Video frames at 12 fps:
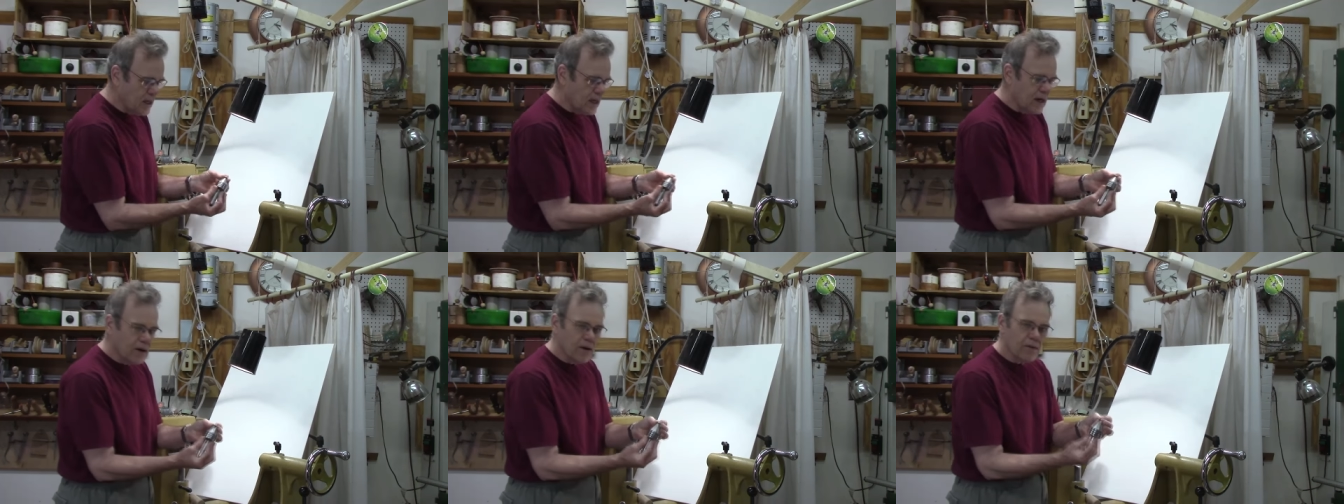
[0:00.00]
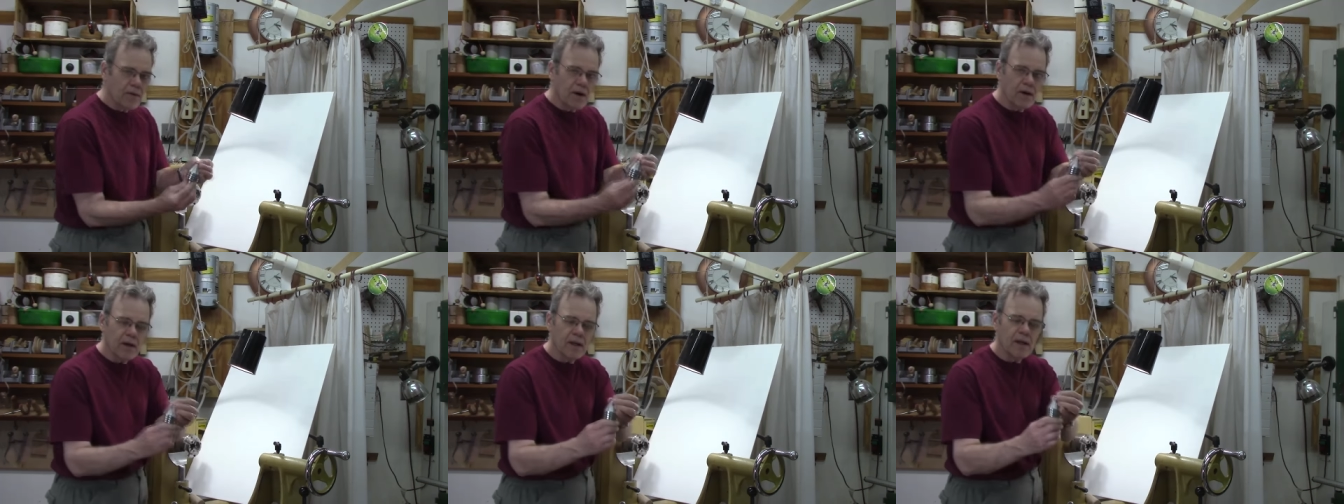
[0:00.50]
I don't know if
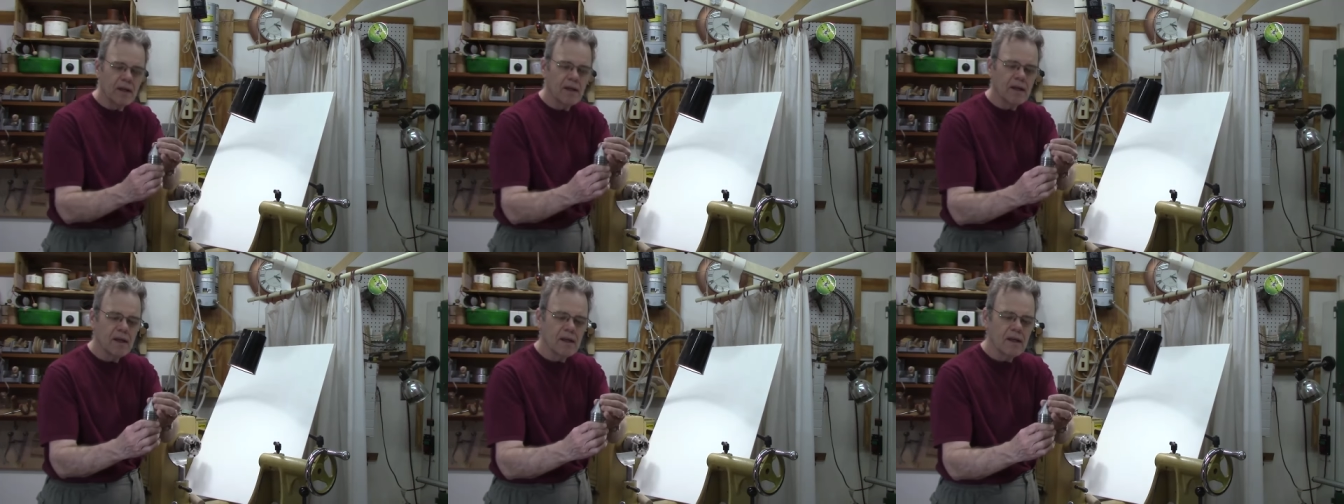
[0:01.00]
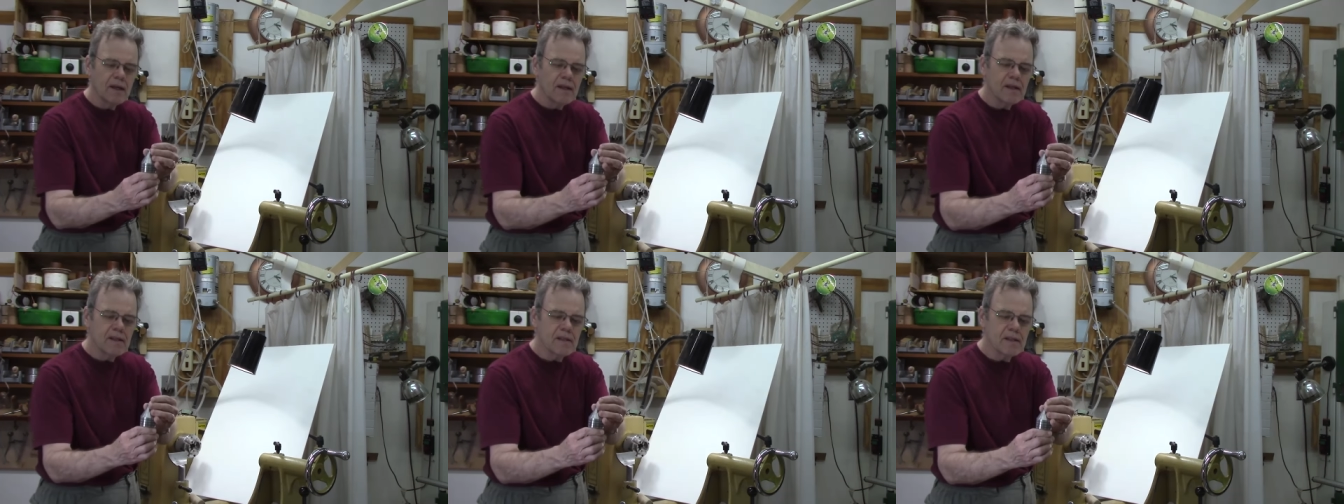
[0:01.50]
y'all can
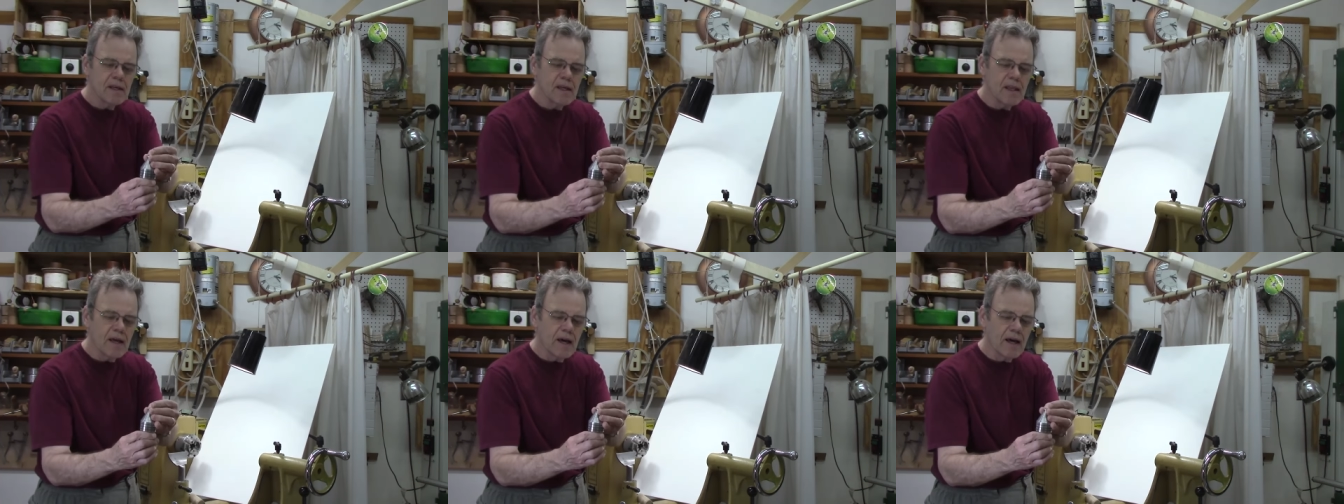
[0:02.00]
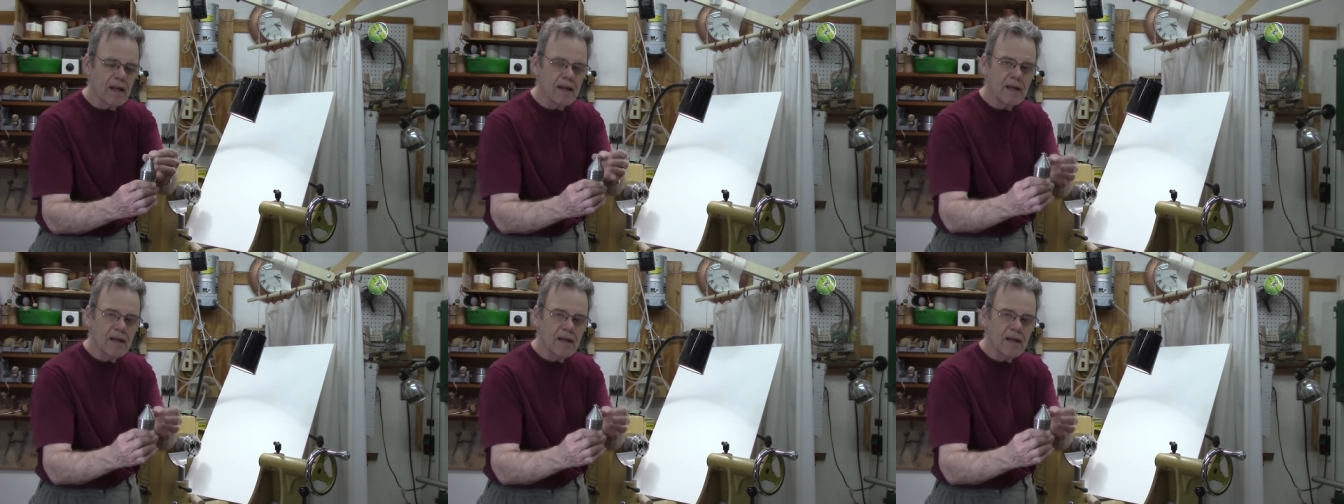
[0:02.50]
see that.